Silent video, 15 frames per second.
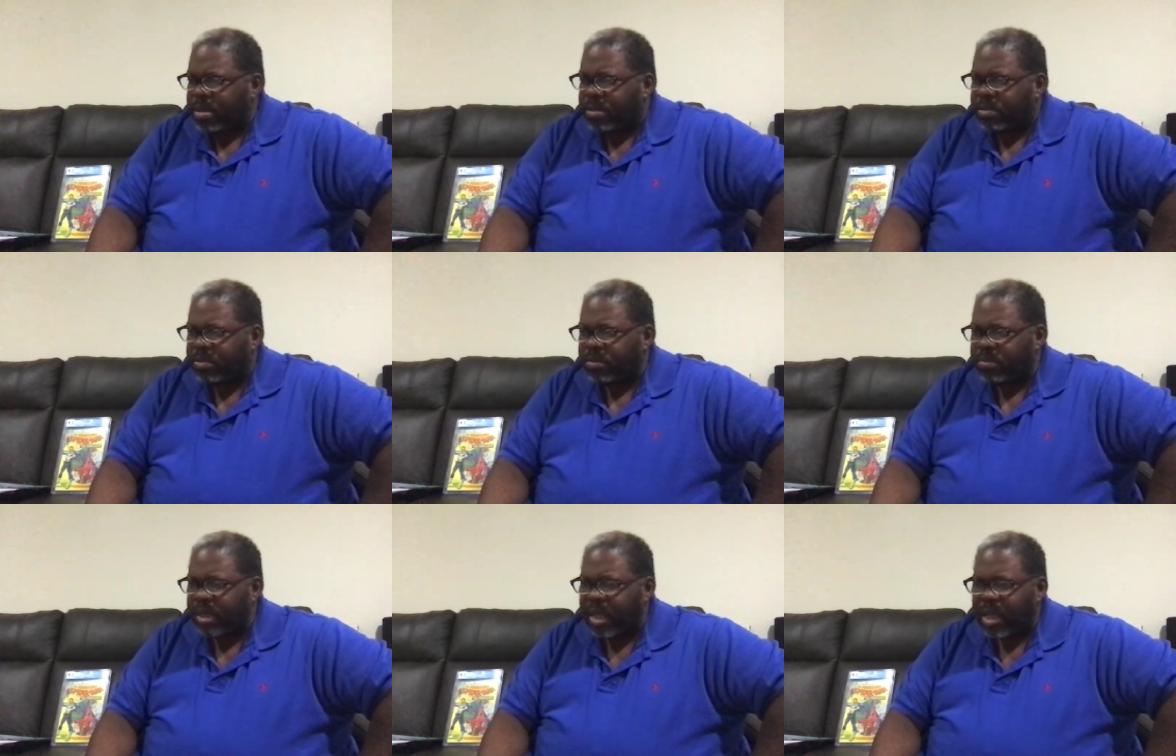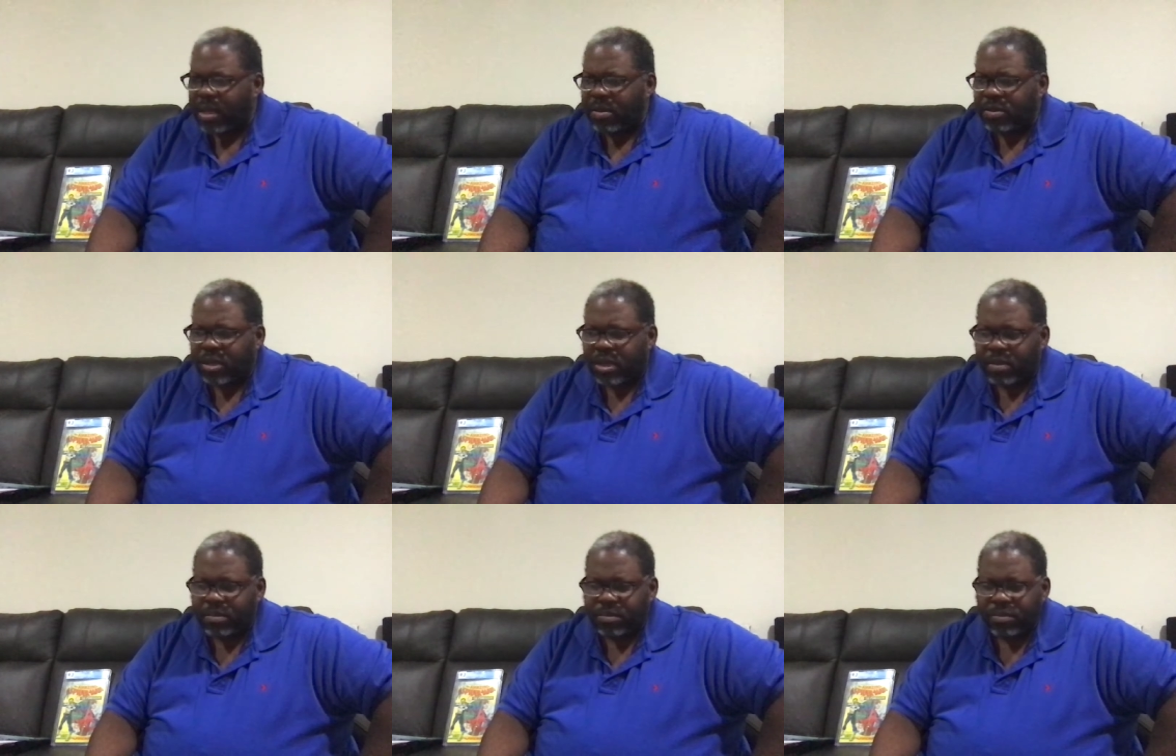So now
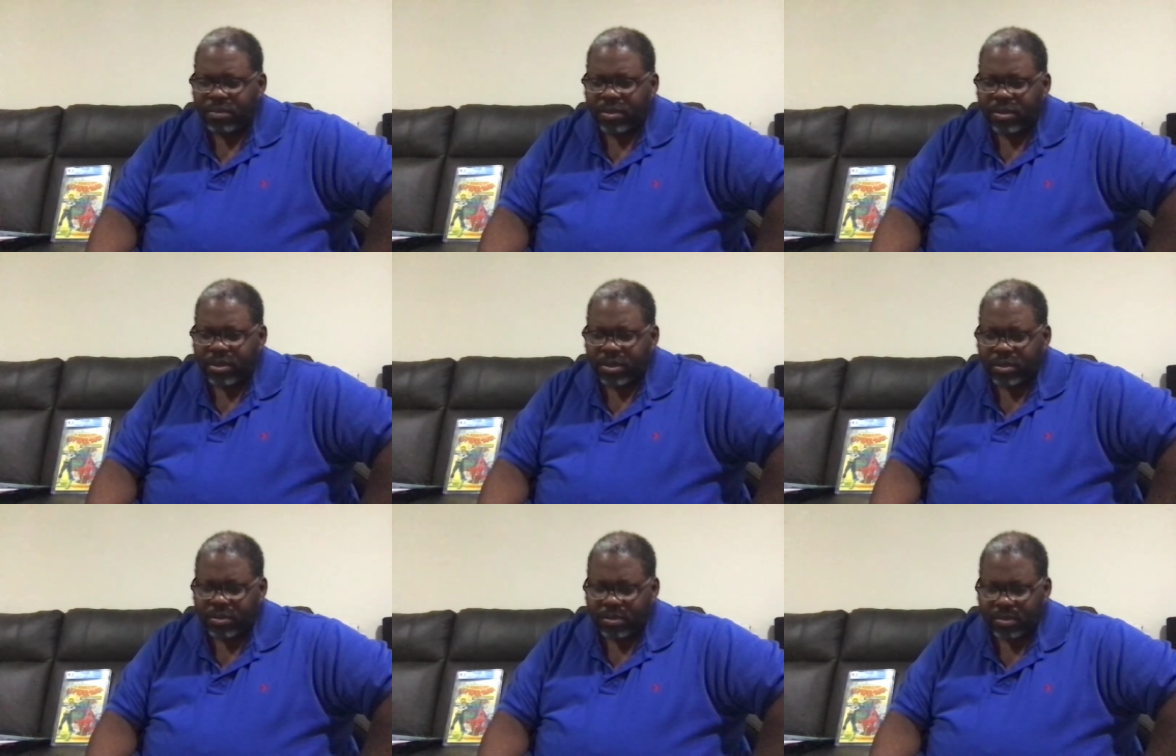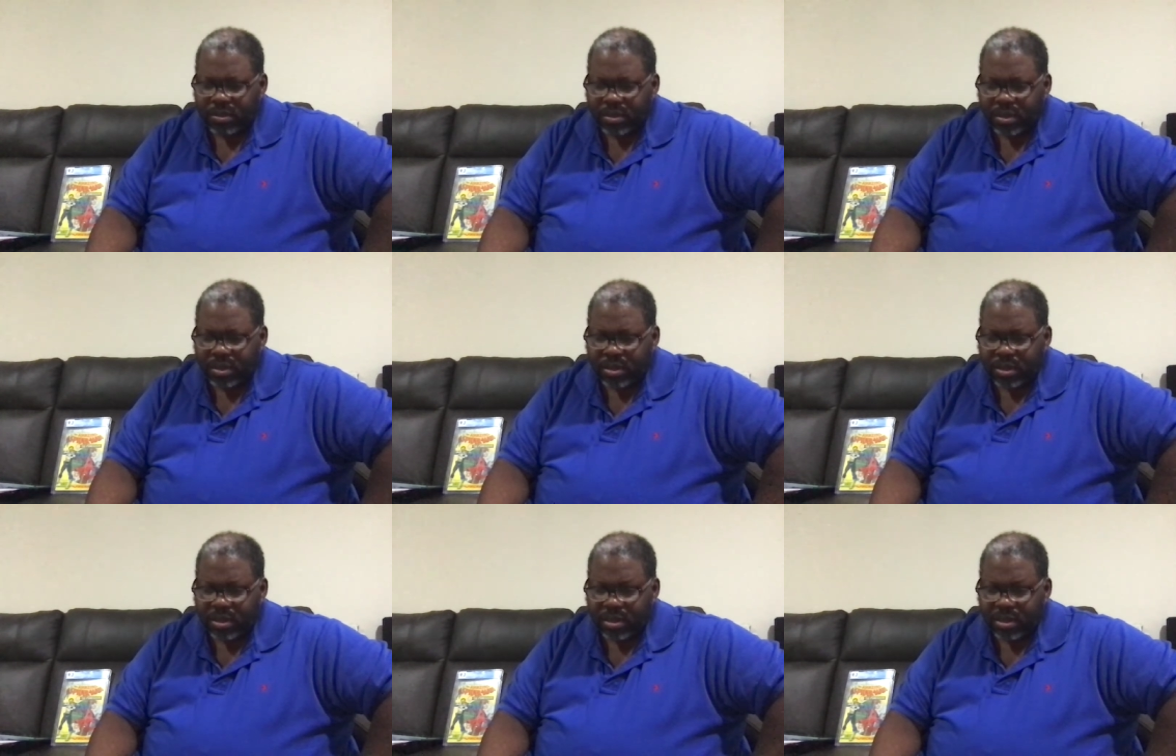comes, in
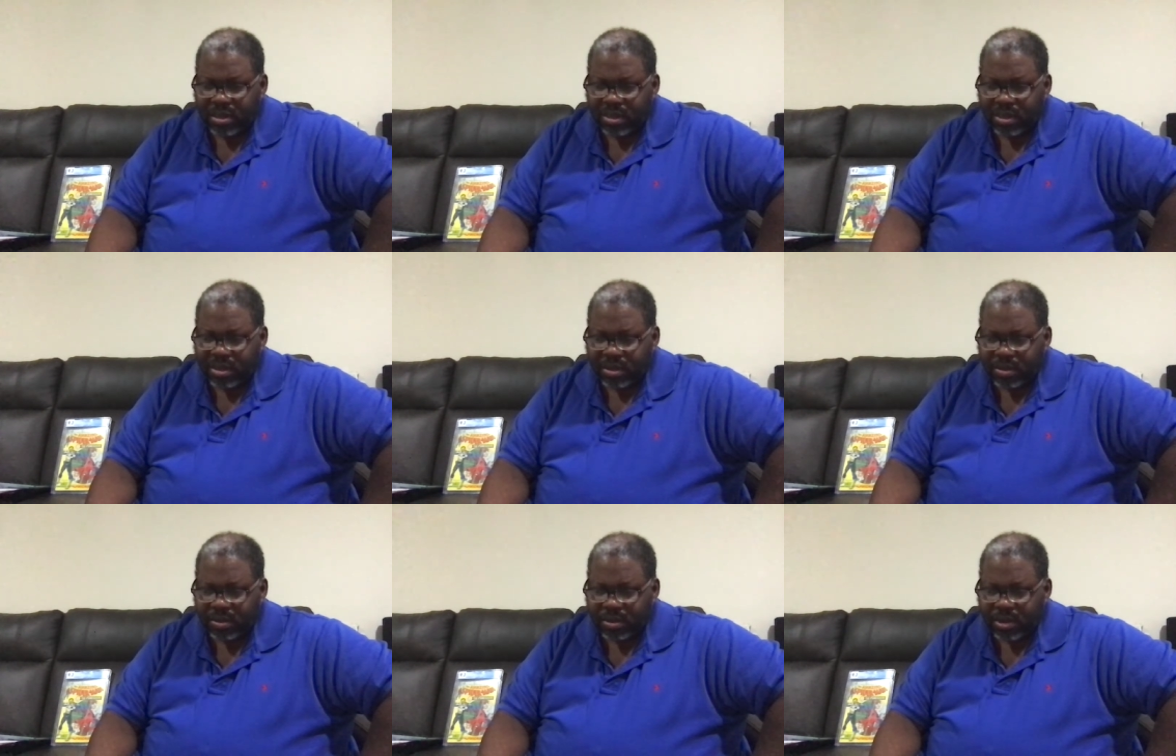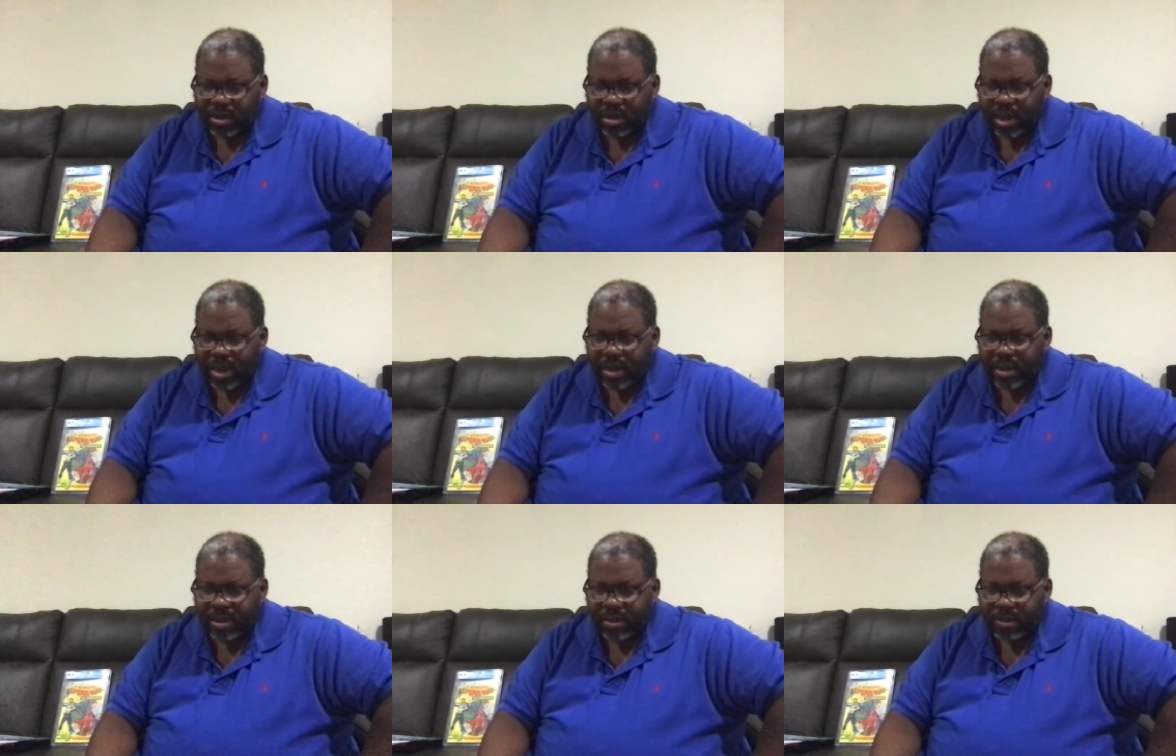the early
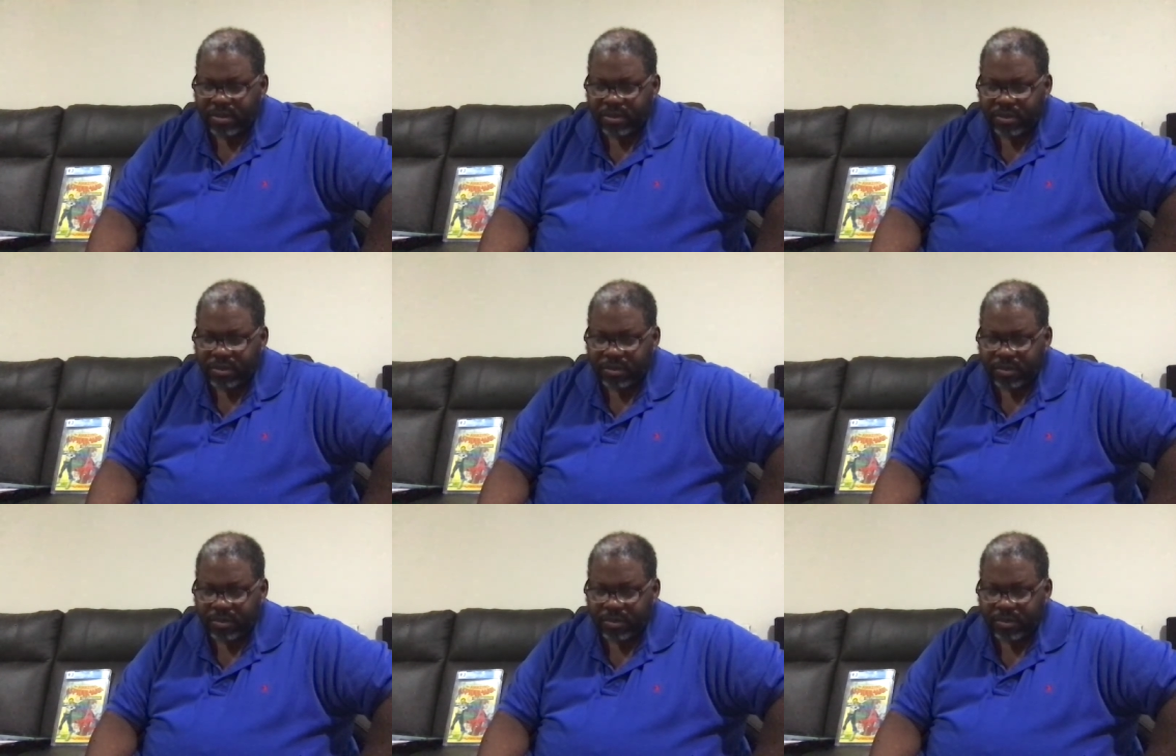90s.